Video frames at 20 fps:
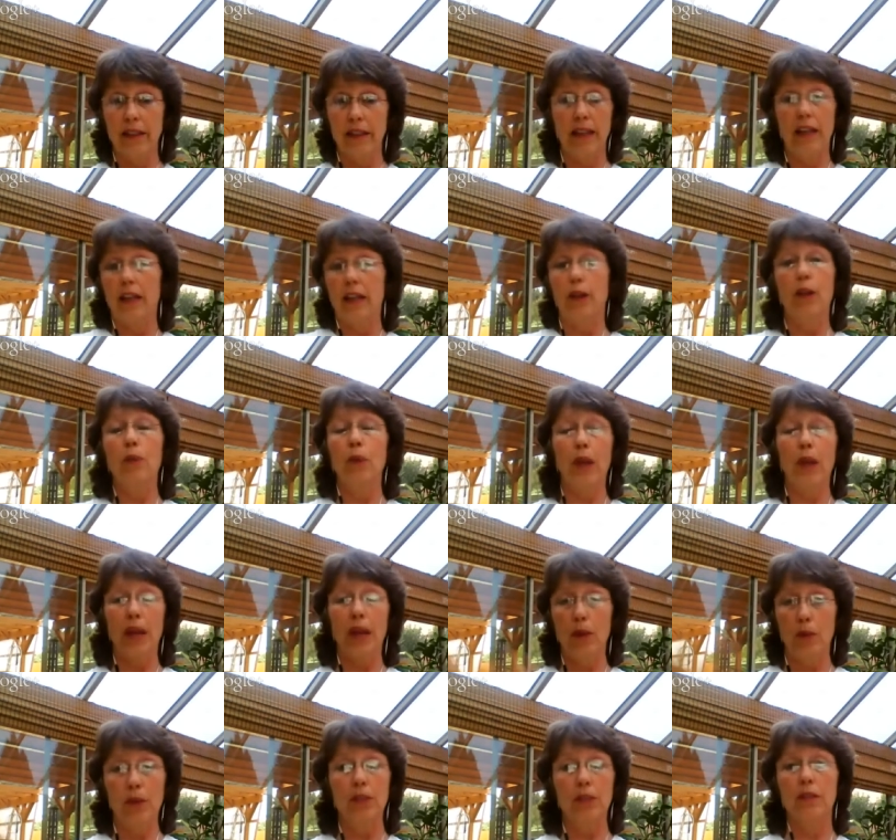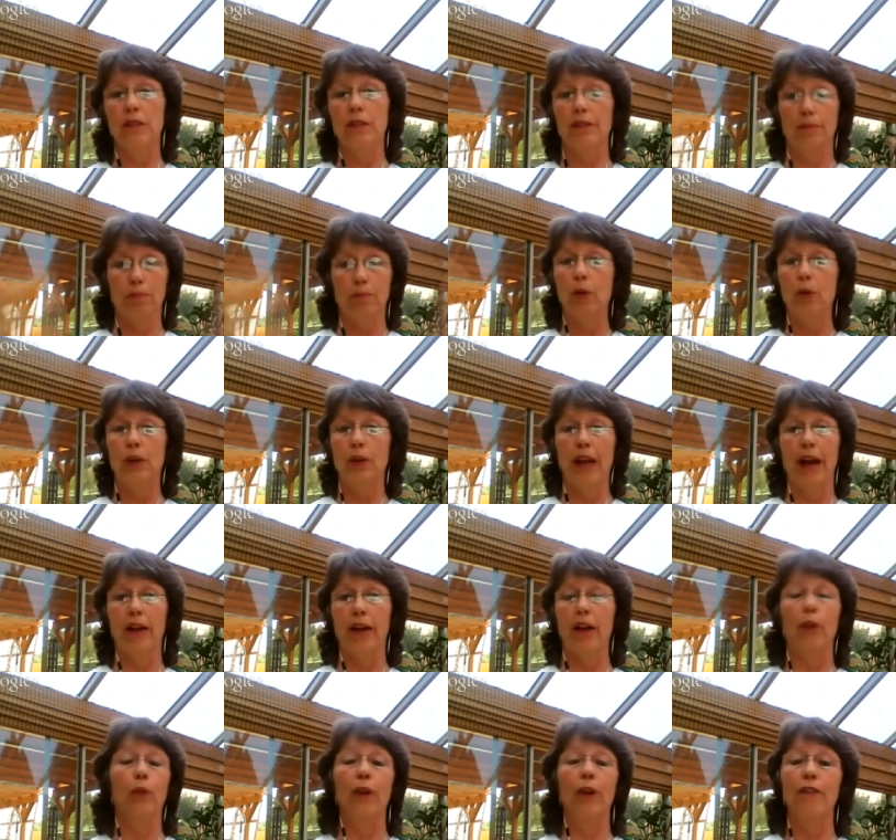he, he was put
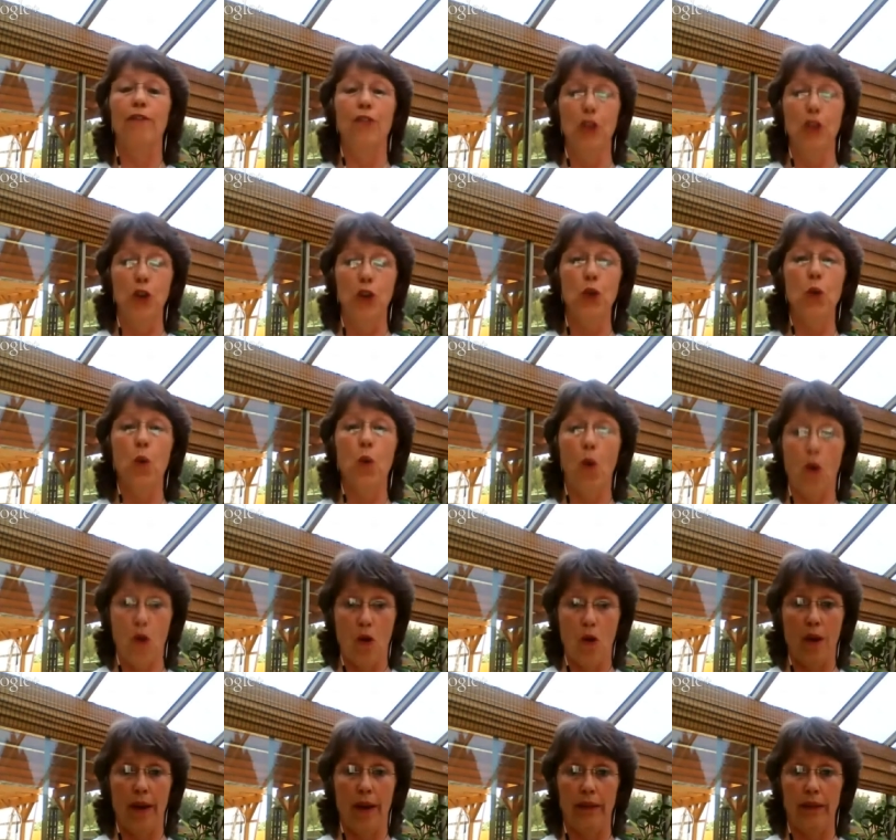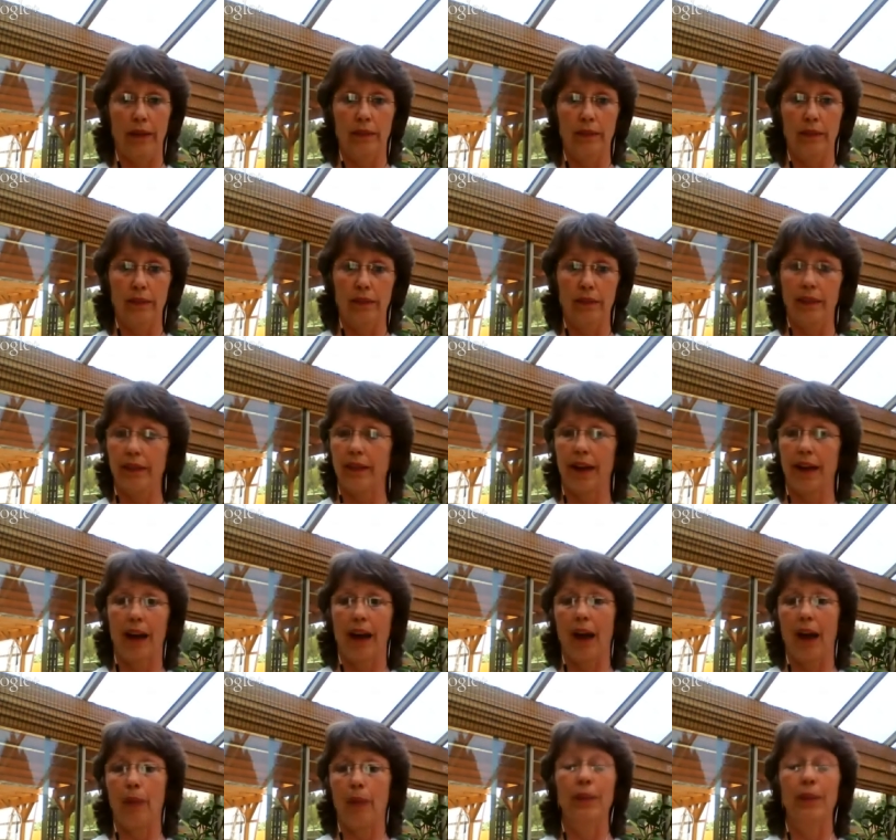out a review on,
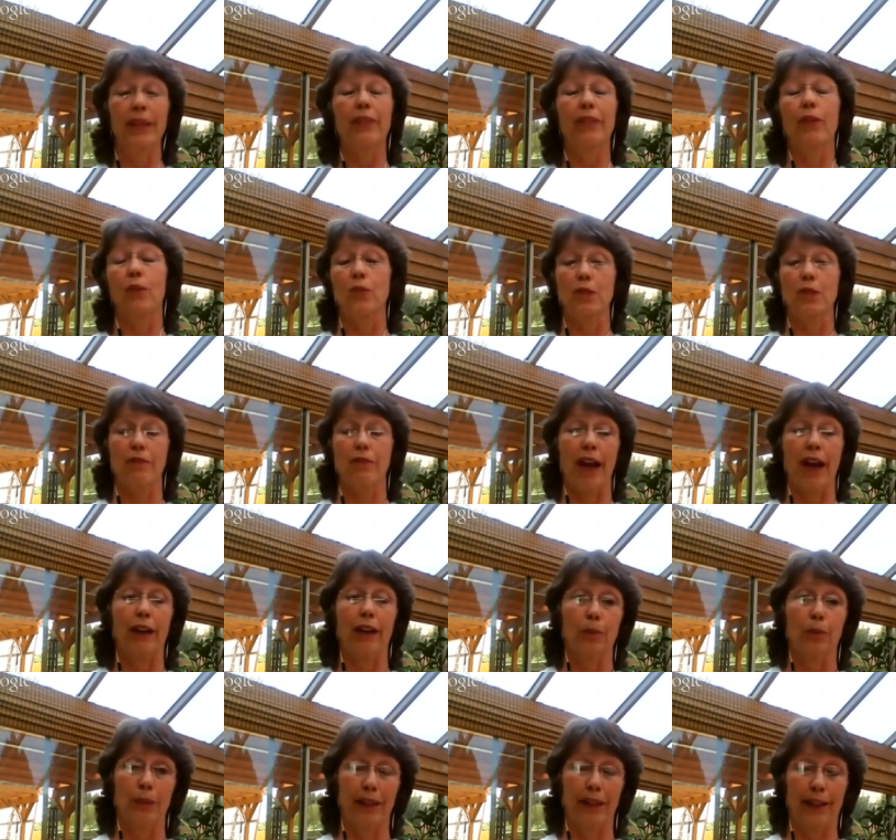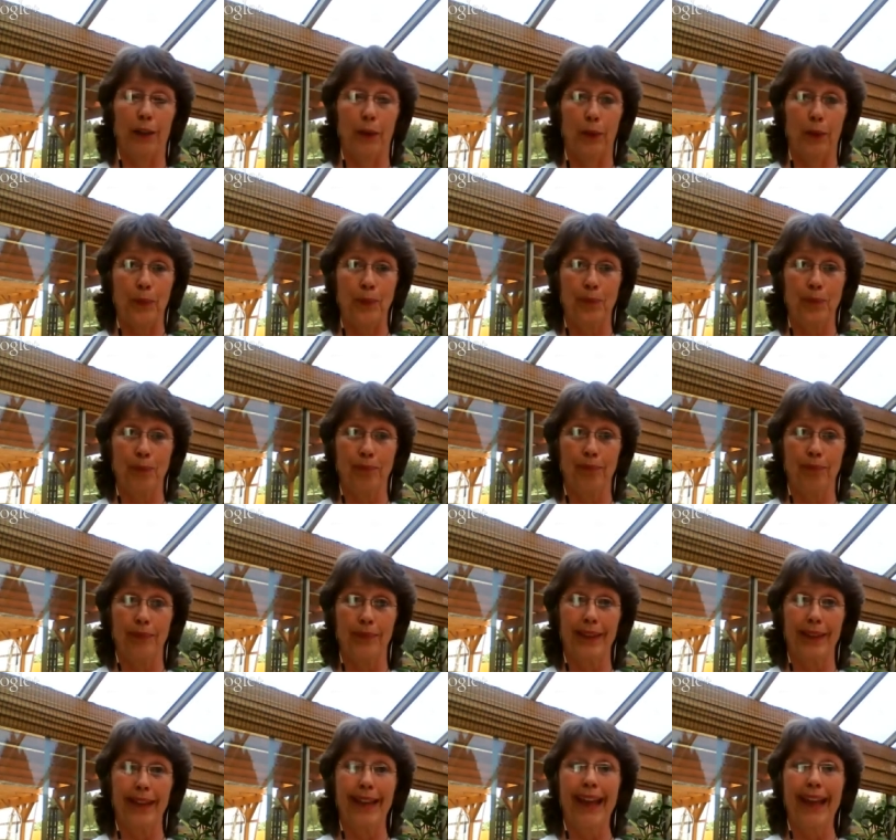I believe it was a vacuum cleaner.
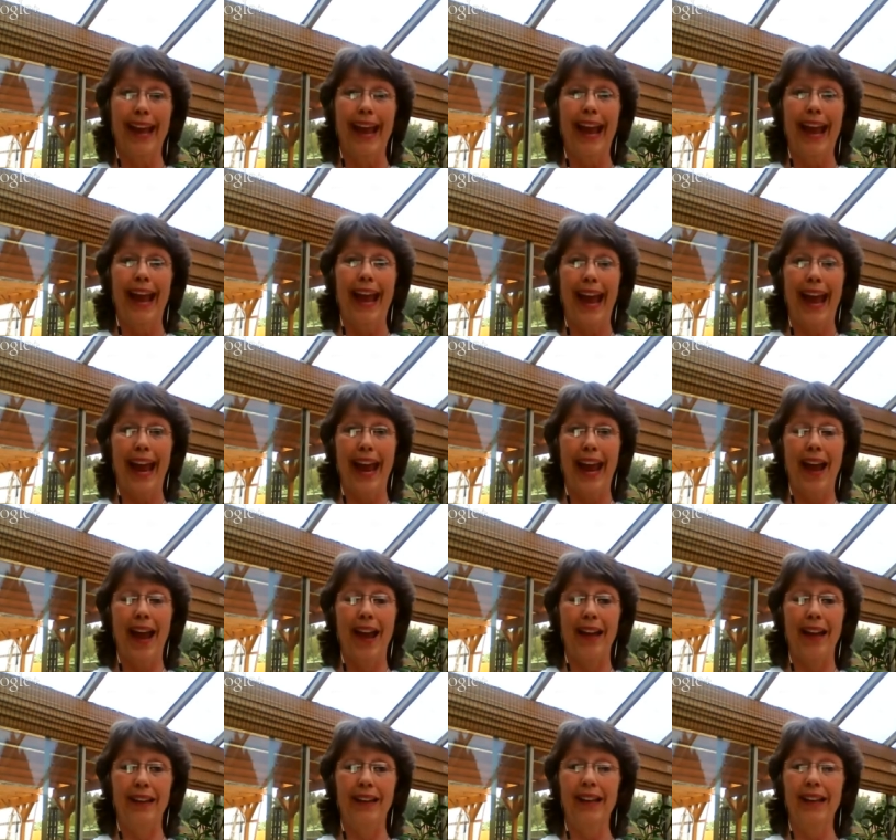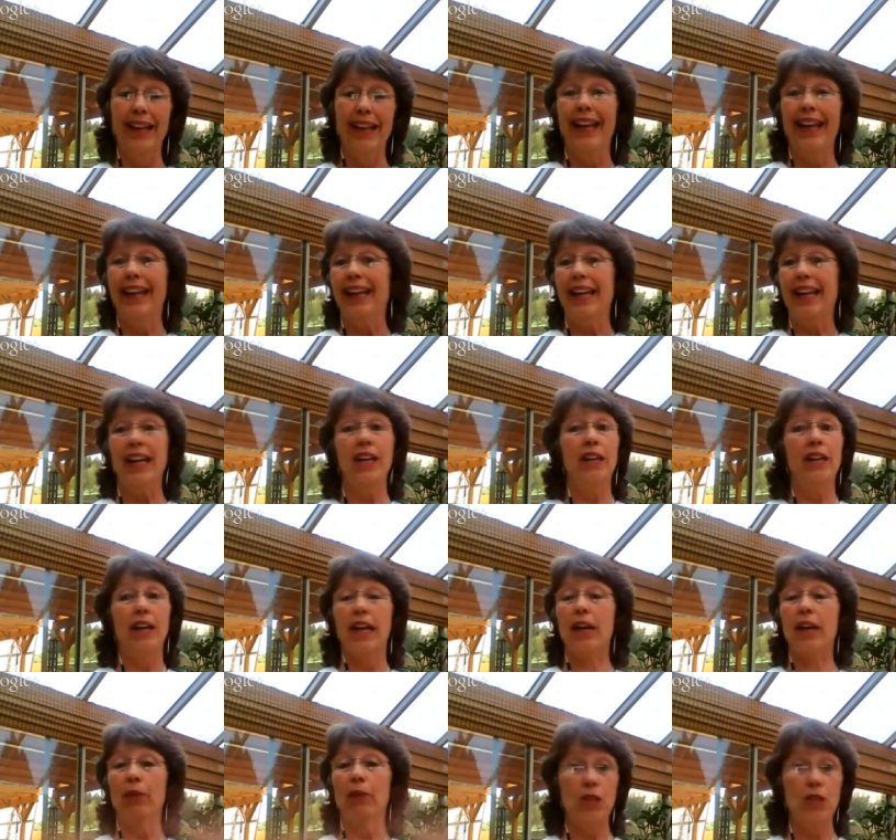And
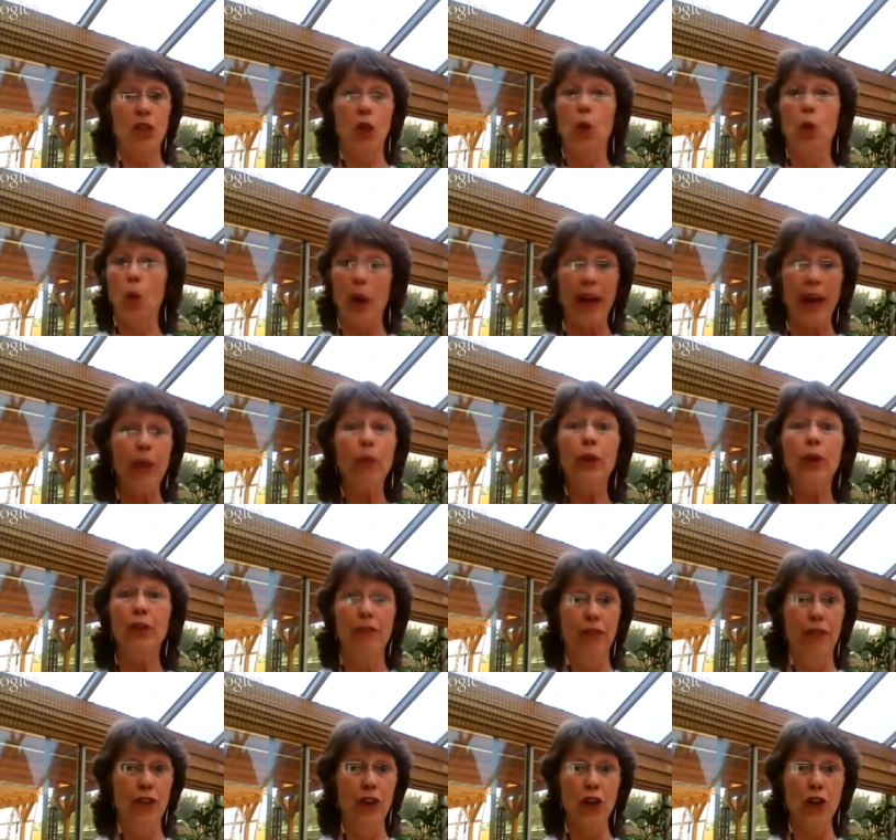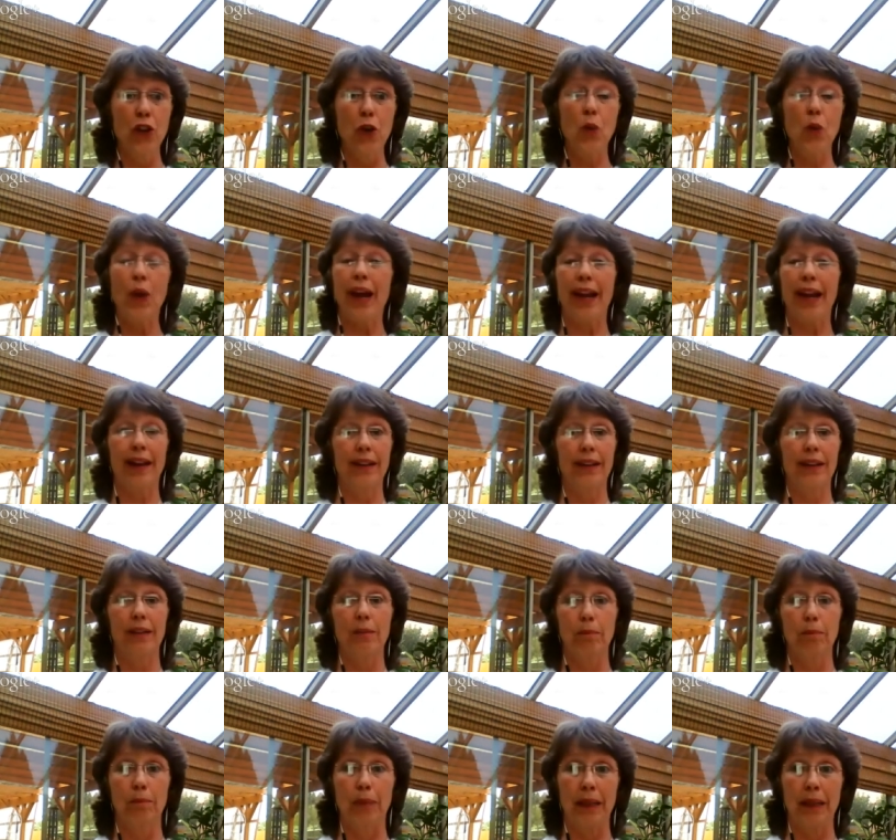he, it was a great review, and
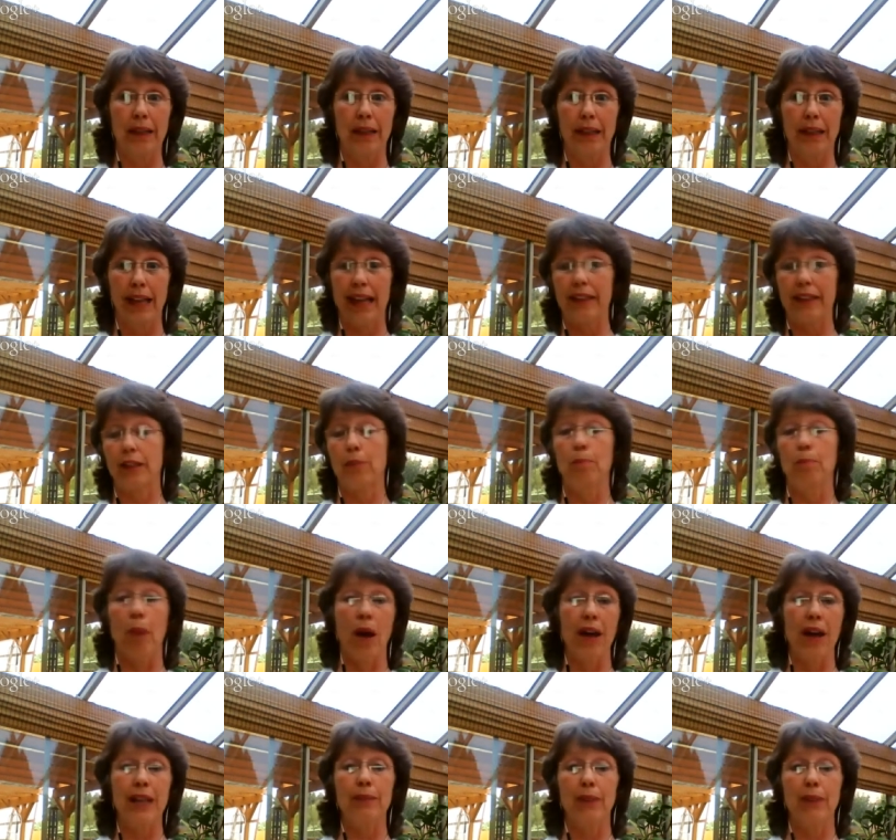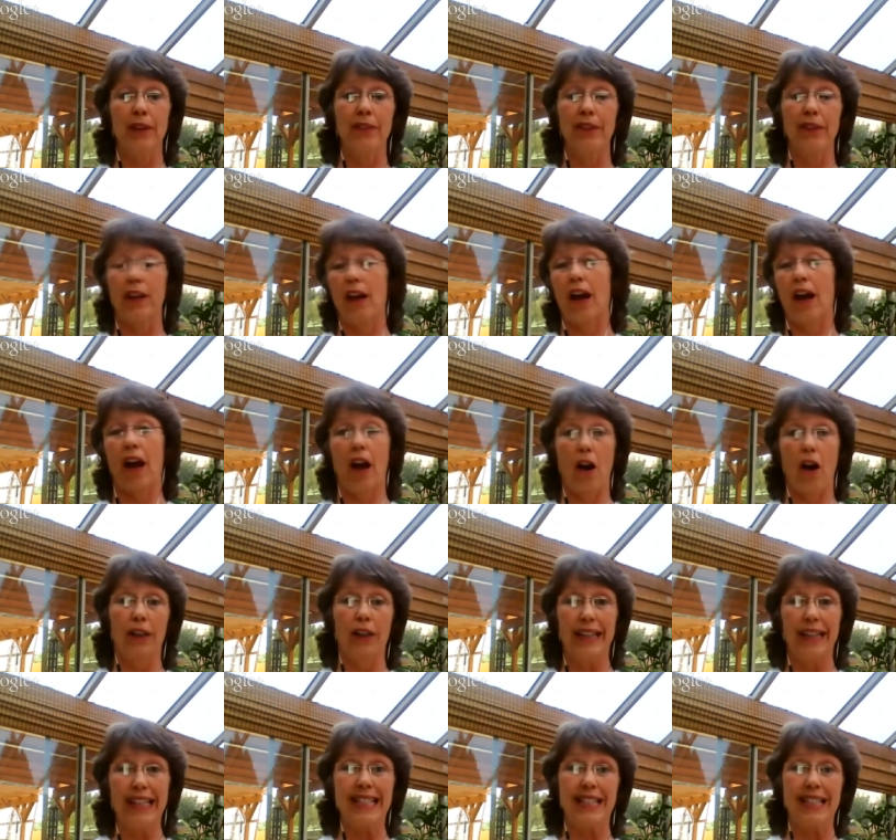but at the bottom of it, all
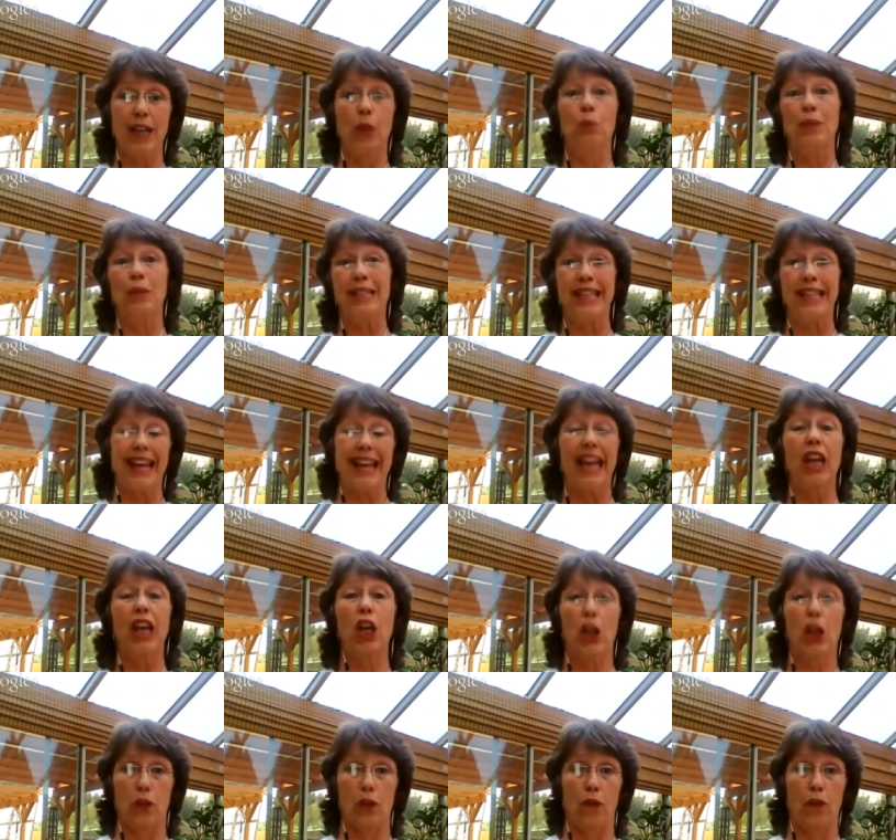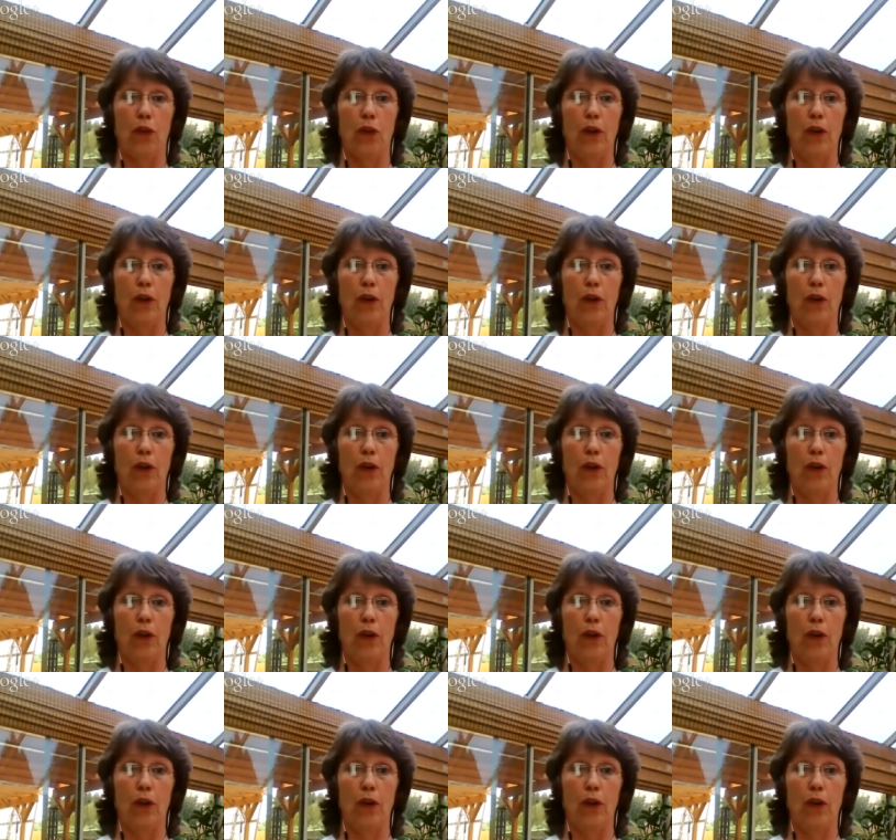he said was thank you.